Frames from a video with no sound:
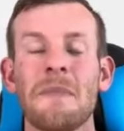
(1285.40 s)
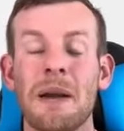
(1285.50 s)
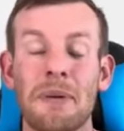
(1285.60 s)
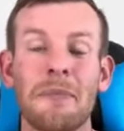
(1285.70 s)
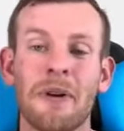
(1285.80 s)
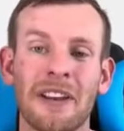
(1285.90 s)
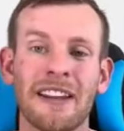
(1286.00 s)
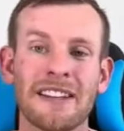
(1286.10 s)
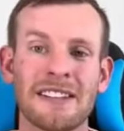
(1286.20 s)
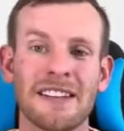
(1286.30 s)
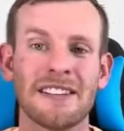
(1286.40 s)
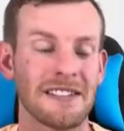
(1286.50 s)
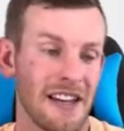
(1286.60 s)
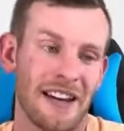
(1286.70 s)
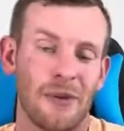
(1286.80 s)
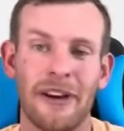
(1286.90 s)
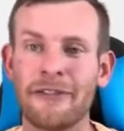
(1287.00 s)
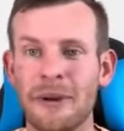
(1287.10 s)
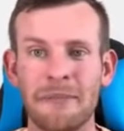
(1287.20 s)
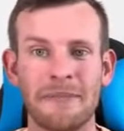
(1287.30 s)
promoted listings taken away
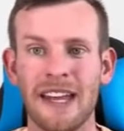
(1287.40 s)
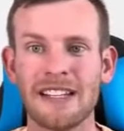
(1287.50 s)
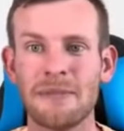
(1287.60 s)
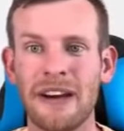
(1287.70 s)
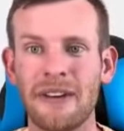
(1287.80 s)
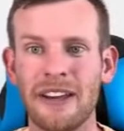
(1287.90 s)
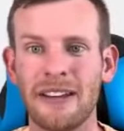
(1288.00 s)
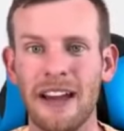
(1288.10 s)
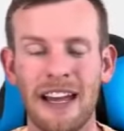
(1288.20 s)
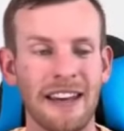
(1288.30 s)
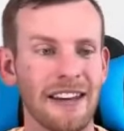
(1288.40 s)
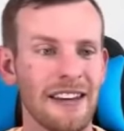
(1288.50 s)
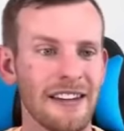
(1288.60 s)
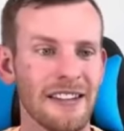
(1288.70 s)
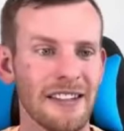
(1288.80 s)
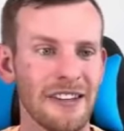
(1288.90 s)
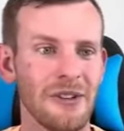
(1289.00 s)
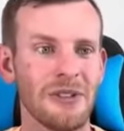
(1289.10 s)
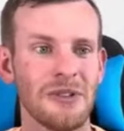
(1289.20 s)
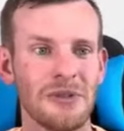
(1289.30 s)
from me. And that's about it. I continue
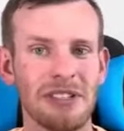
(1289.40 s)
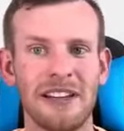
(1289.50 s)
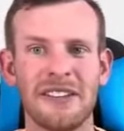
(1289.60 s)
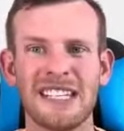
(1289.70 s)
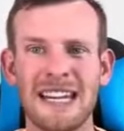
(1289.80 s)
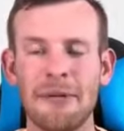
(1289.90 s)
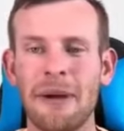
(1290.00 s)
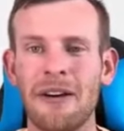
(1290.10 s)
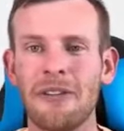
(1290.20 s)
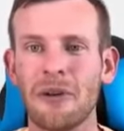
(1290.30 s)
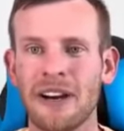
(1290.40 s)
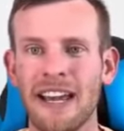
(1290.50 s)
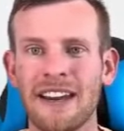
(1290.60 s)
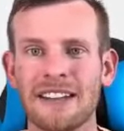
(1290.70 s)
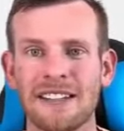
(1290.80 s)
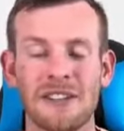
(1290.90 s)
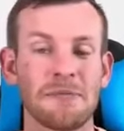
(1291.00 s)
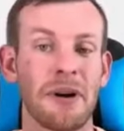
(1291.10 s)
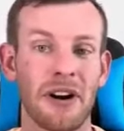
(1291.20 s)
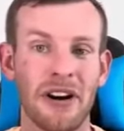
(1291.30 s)
to sell the same amount of organic sales
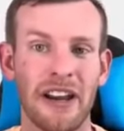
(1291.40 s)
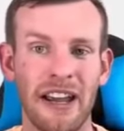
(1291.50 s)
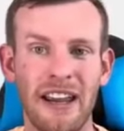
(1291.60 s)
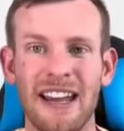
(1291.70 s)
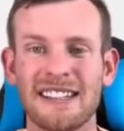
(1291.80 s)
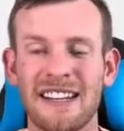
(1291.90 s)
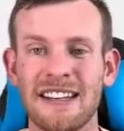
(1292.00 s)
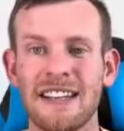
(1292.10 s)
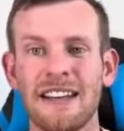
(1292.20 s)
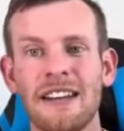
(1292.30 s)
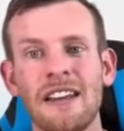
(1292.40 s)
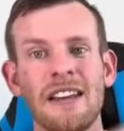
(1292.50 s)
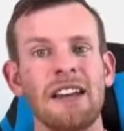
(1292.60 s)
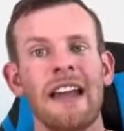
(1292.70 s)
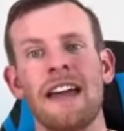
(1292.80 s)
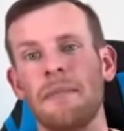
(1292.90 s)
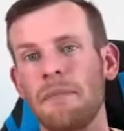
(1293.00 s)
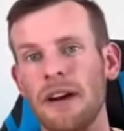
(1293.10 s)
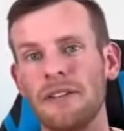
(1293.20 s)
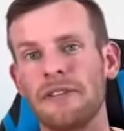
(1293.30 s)
per day as I did at
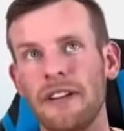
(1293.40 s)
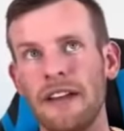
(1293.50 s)
above